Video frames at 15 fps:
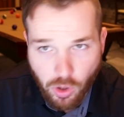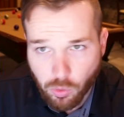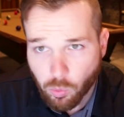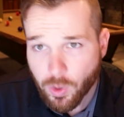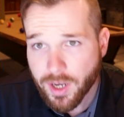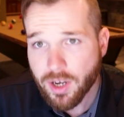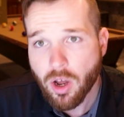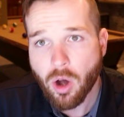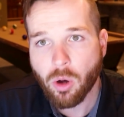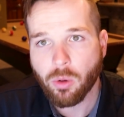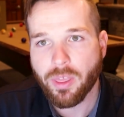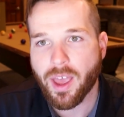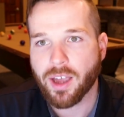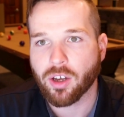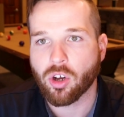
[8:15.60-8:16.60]
we know
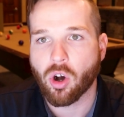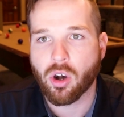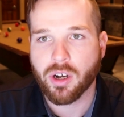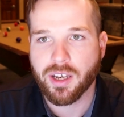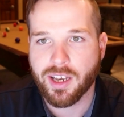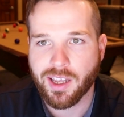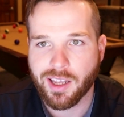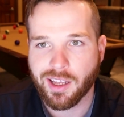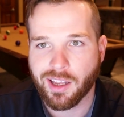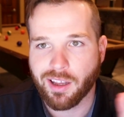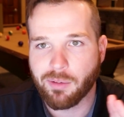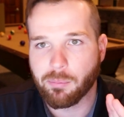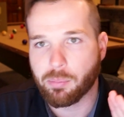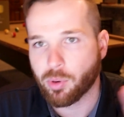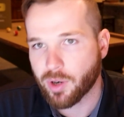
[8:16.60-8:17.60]
that
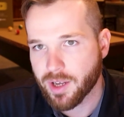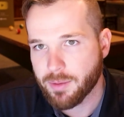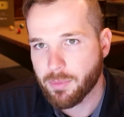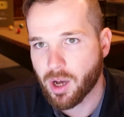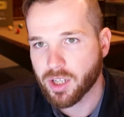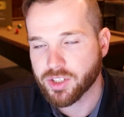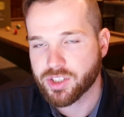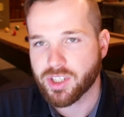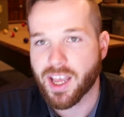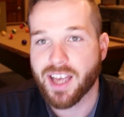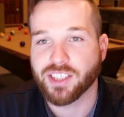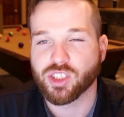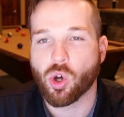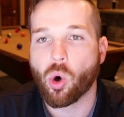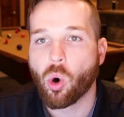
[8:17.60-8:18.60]
gardening pretty much
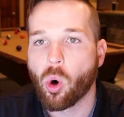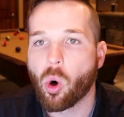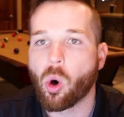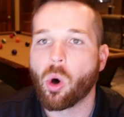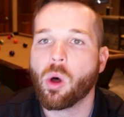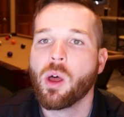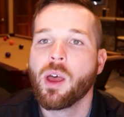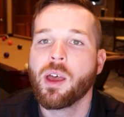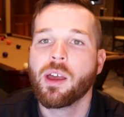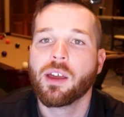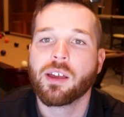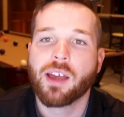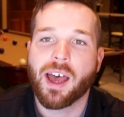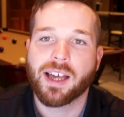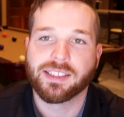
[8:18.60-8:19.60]
as a whole
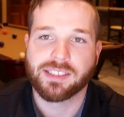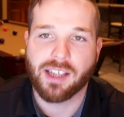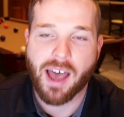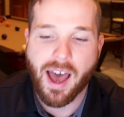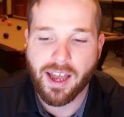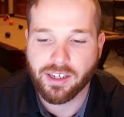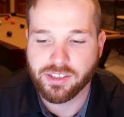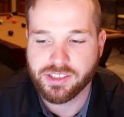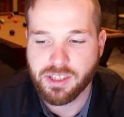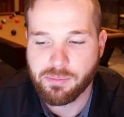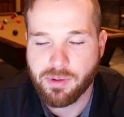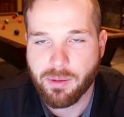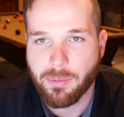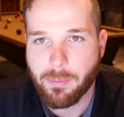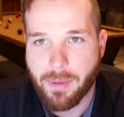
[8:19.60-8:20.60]
has a higher
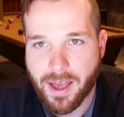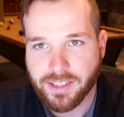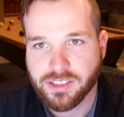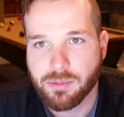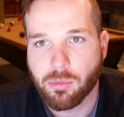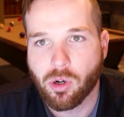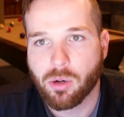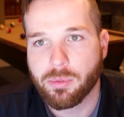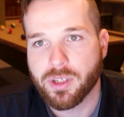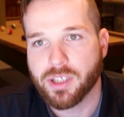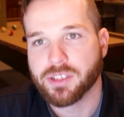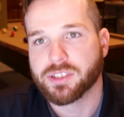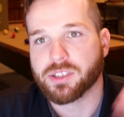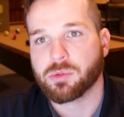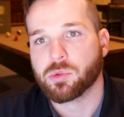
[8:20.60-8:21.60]
CPM than basketball
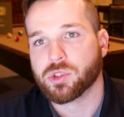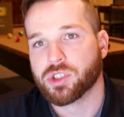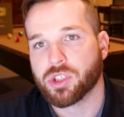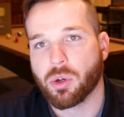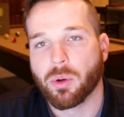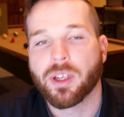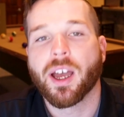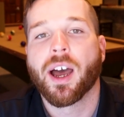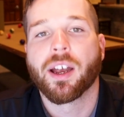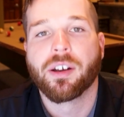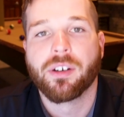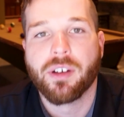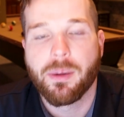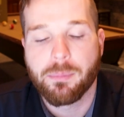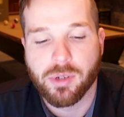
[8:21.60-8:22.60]
because it was showing
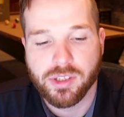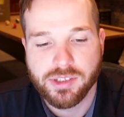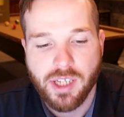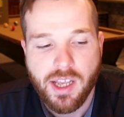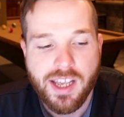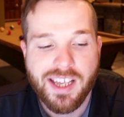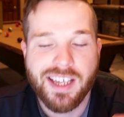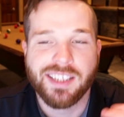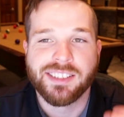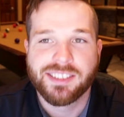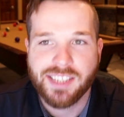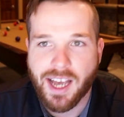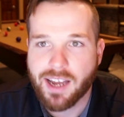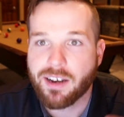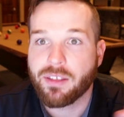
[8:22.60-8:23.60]
higher numbers.
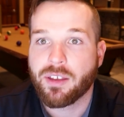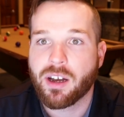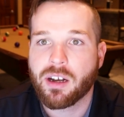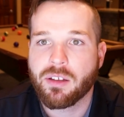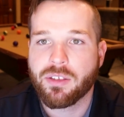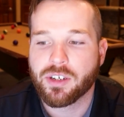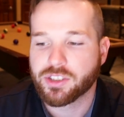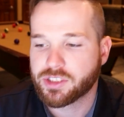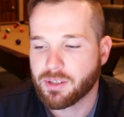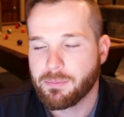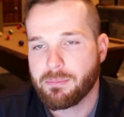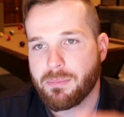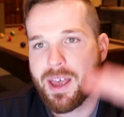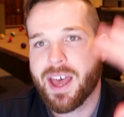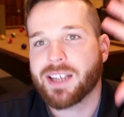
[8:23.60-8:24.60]
Inside of there's
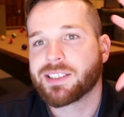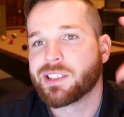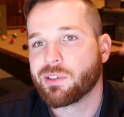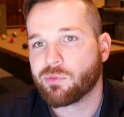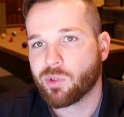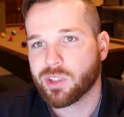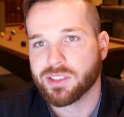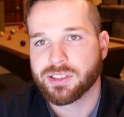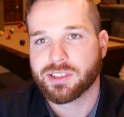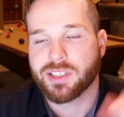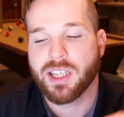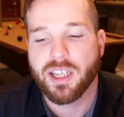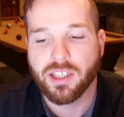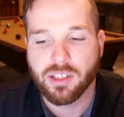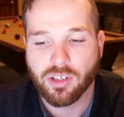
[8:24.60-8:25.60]
some massive ones
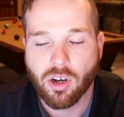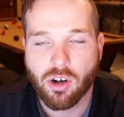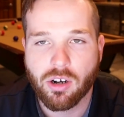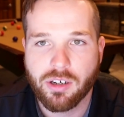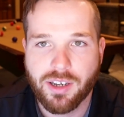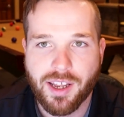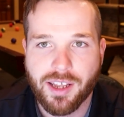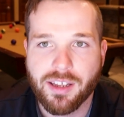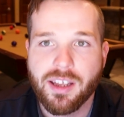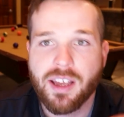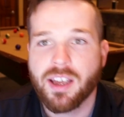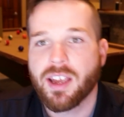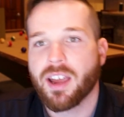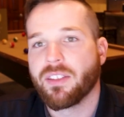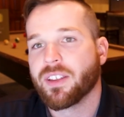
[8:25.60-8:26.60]
in gardening
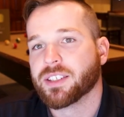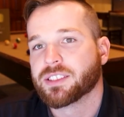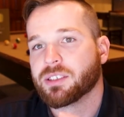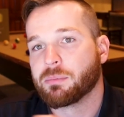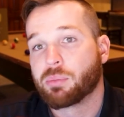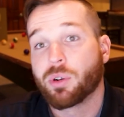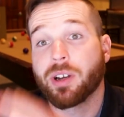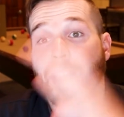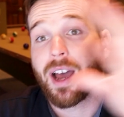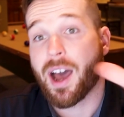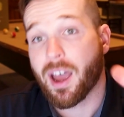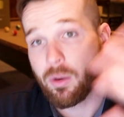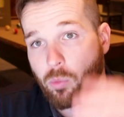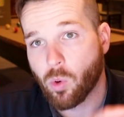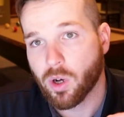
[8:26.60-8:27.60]
and then some pretty
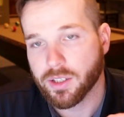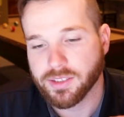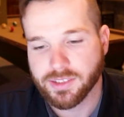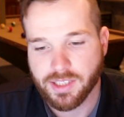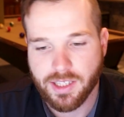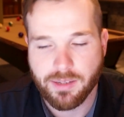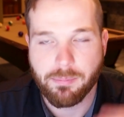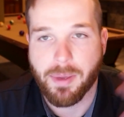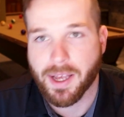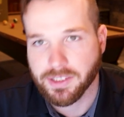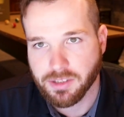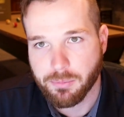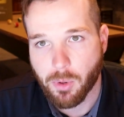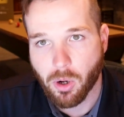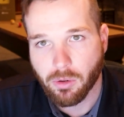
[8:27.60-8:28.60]
high ones in
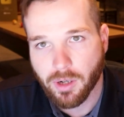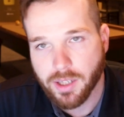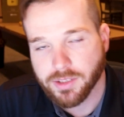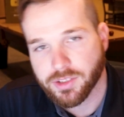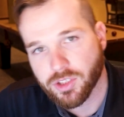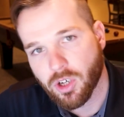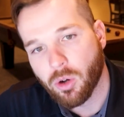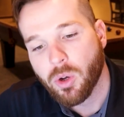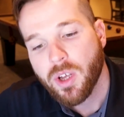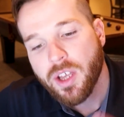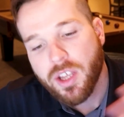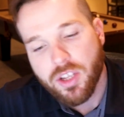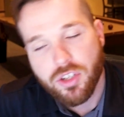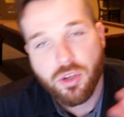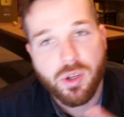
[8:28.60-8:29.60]
basketball, right? So
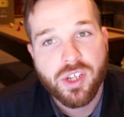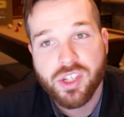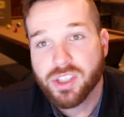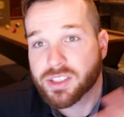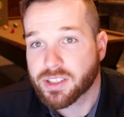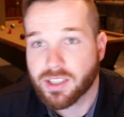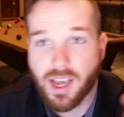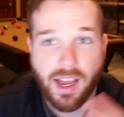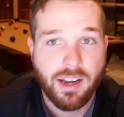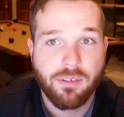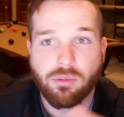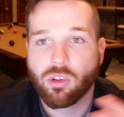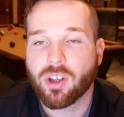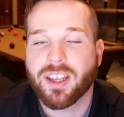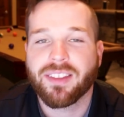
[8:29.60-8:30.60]
you can just kind
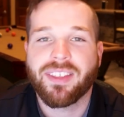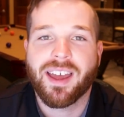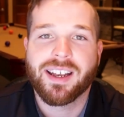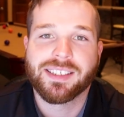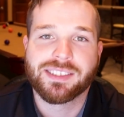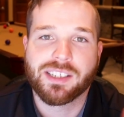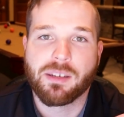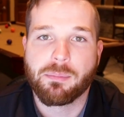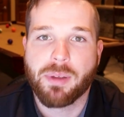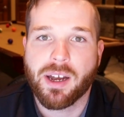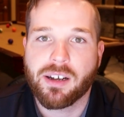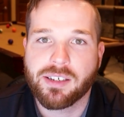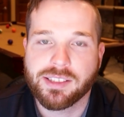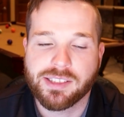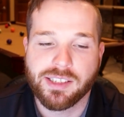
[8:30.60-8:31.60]
of look at that as a
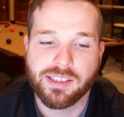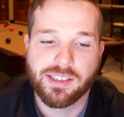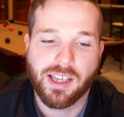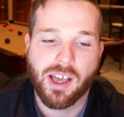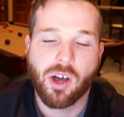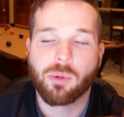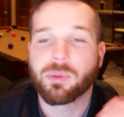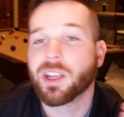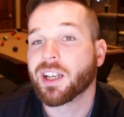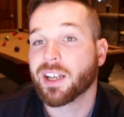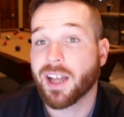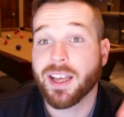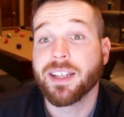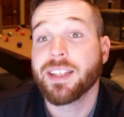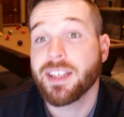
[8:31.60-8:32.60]
comparison to help get
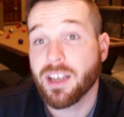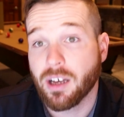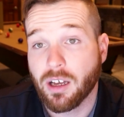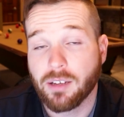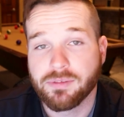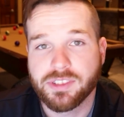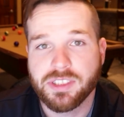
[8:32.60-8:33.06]
an idea of